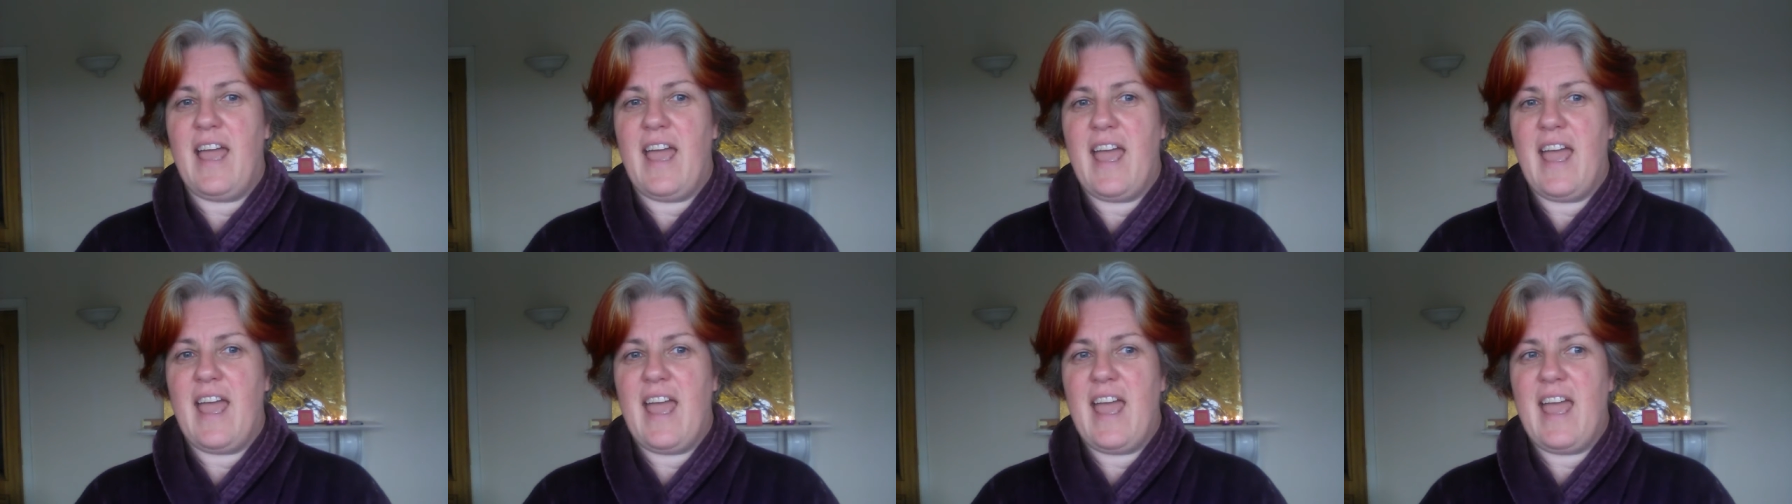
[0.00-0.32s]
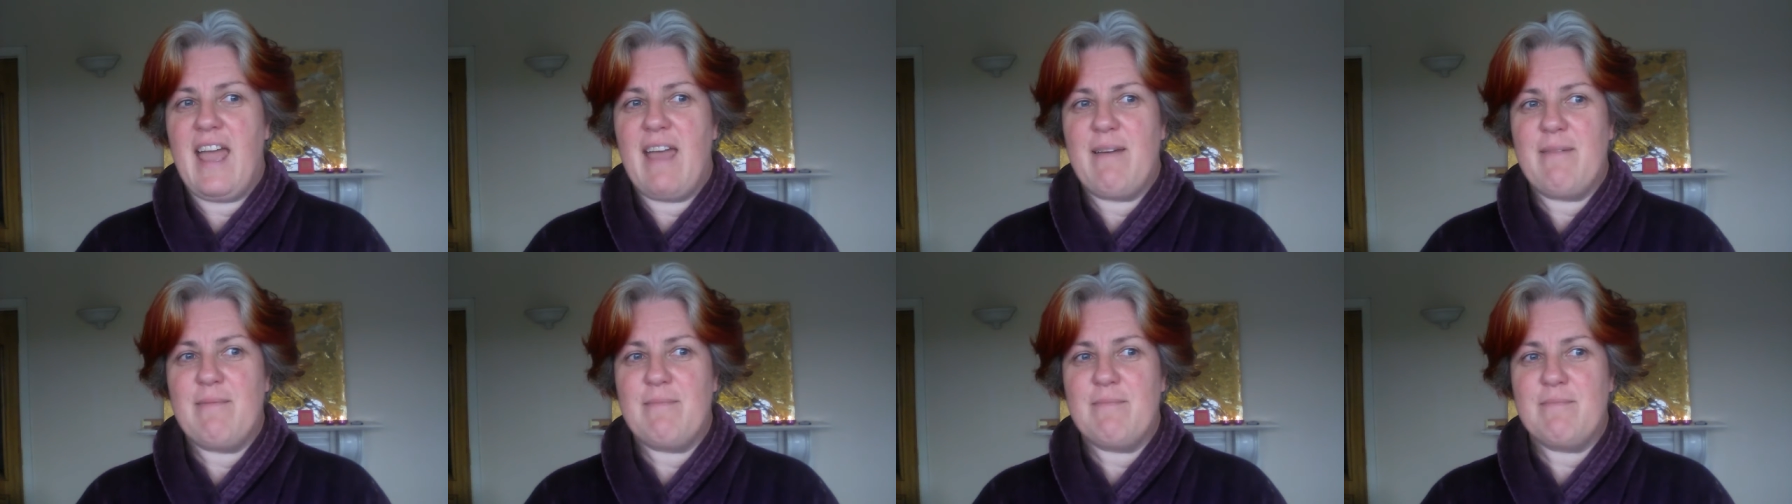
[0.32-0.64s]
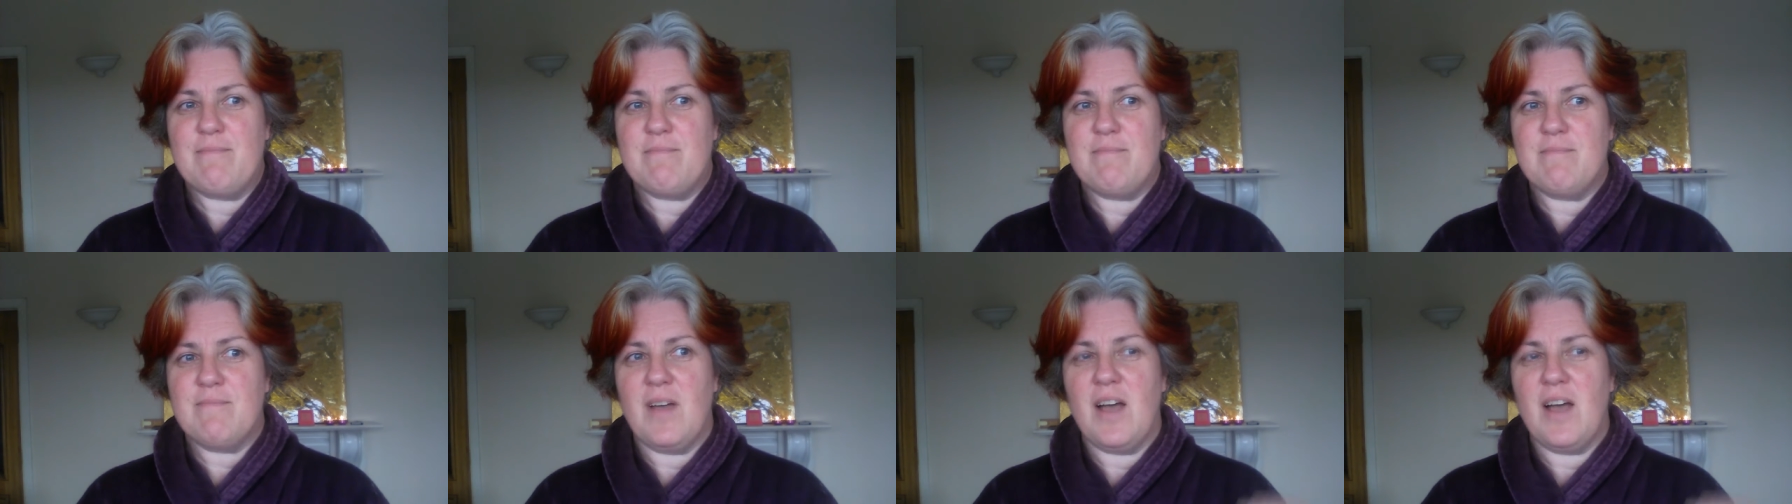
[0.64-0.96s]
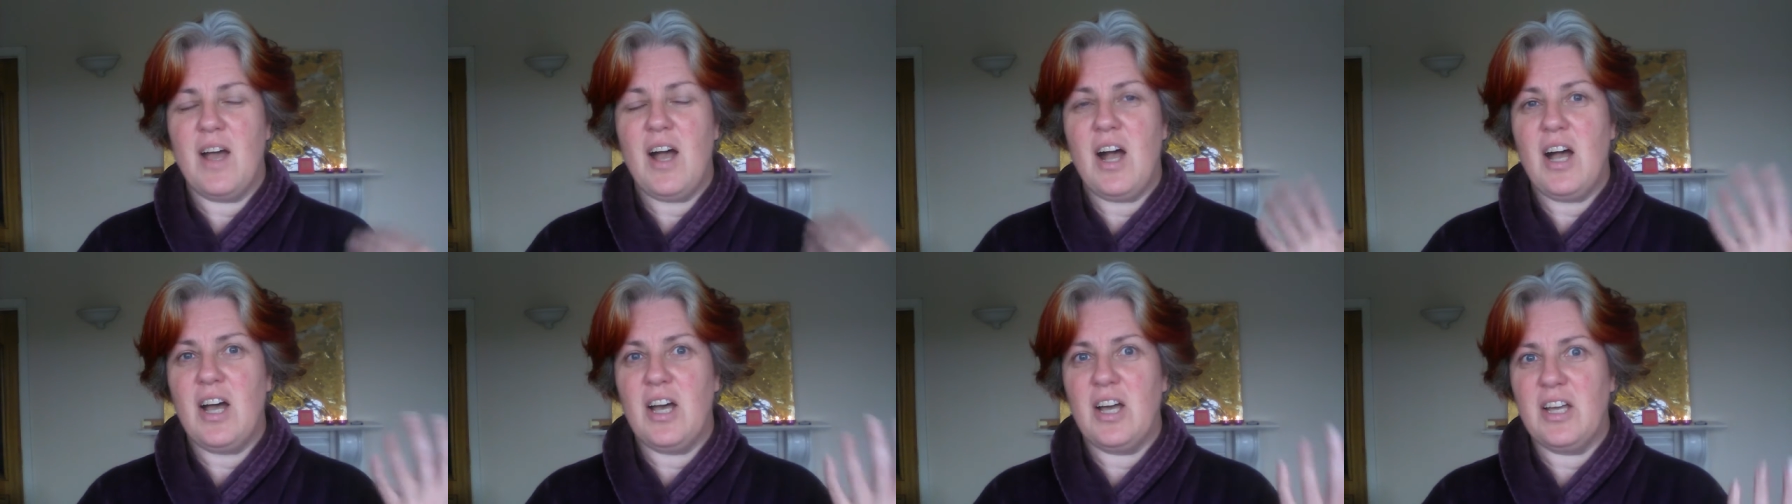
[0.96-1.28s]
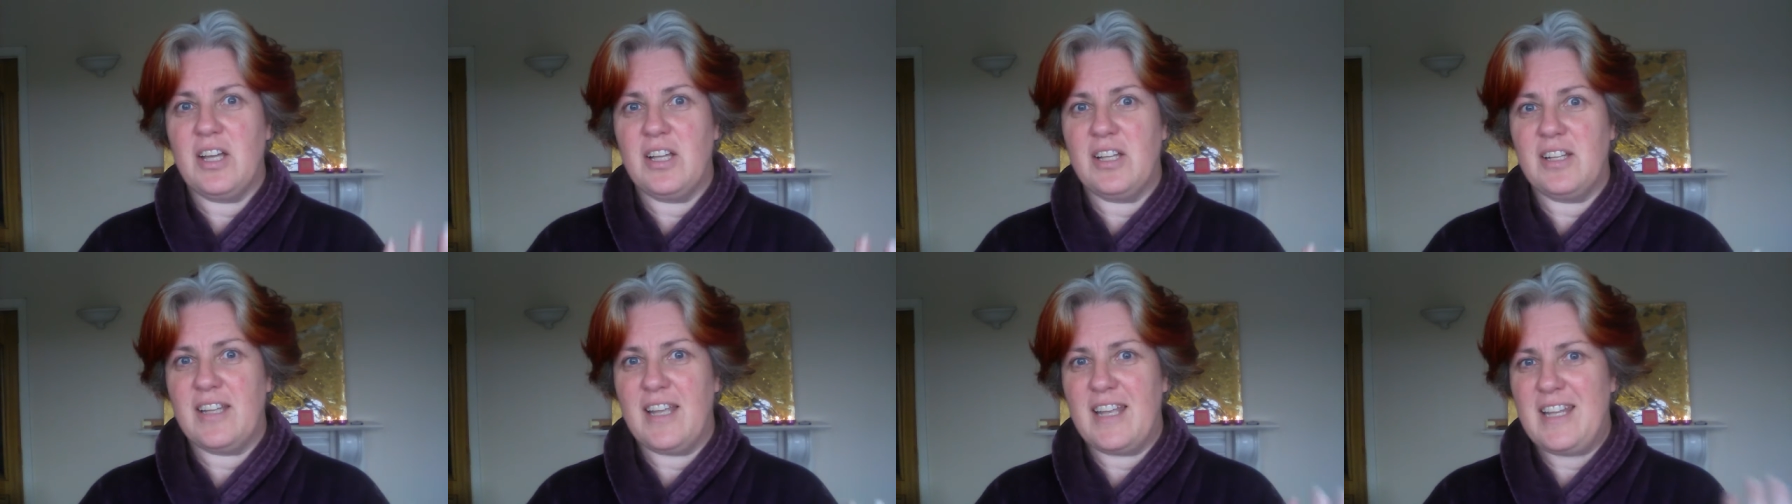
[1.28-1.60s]
um,
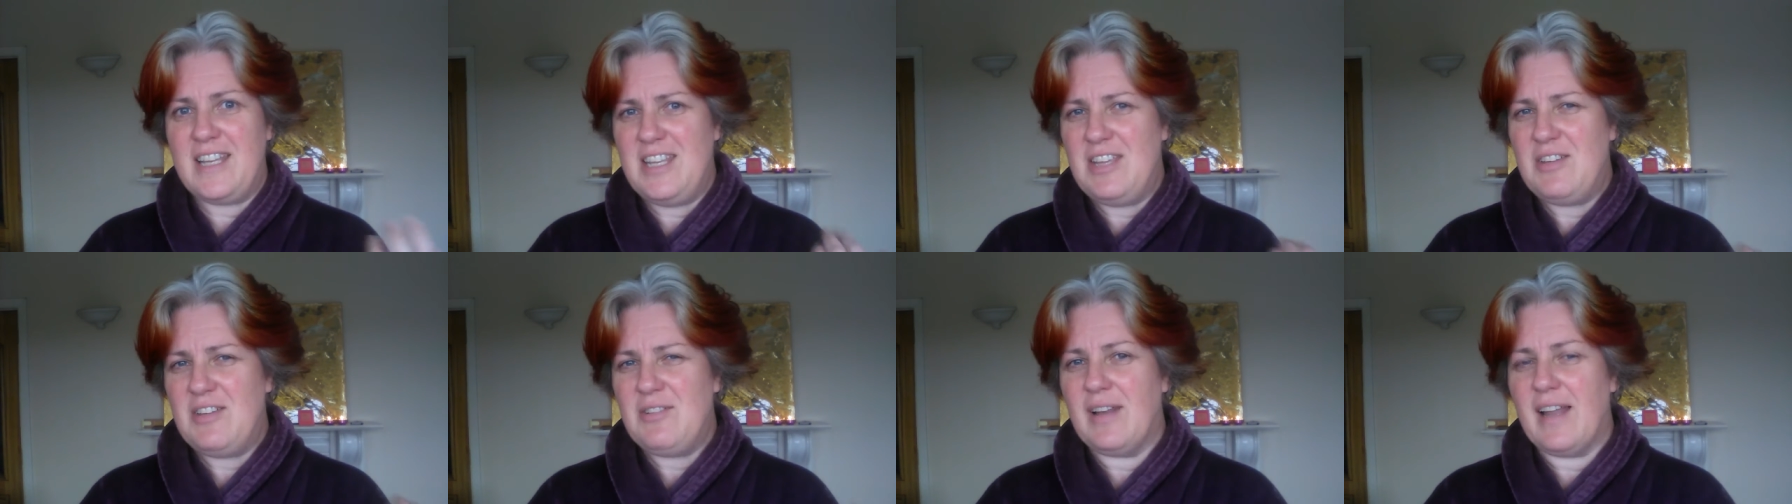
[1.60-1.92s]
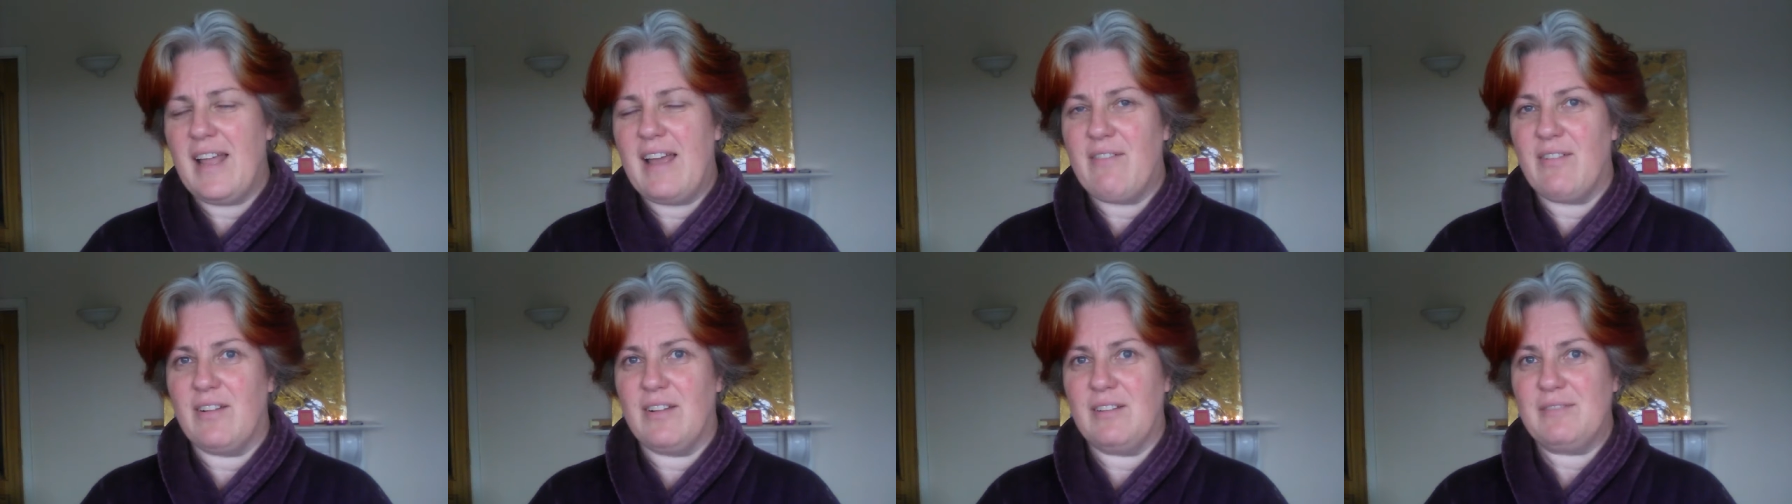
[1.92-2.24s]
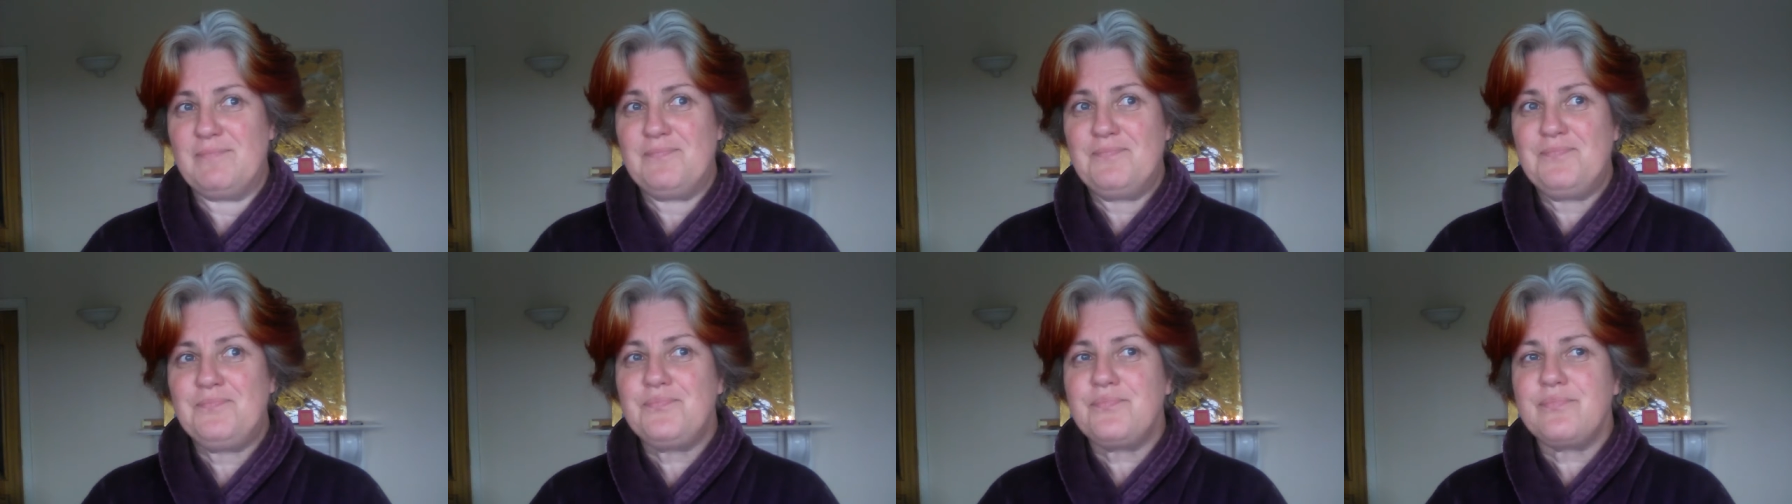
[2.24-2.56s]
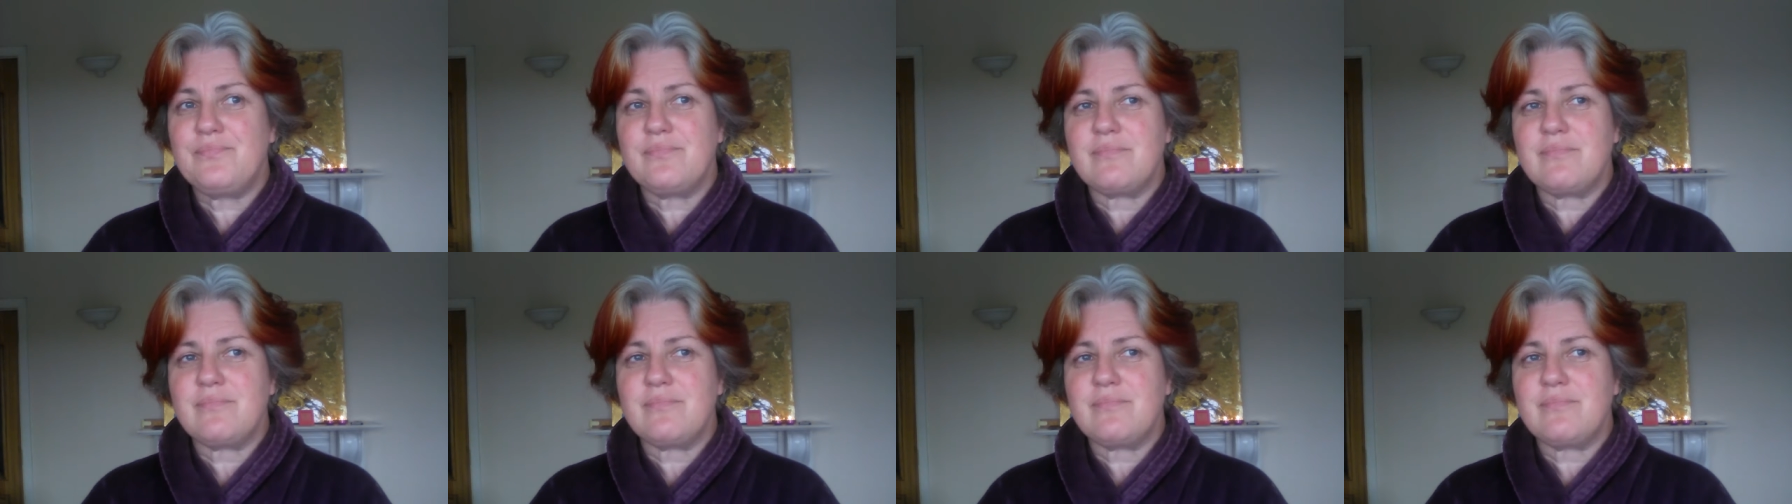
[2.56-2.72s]
on a new level.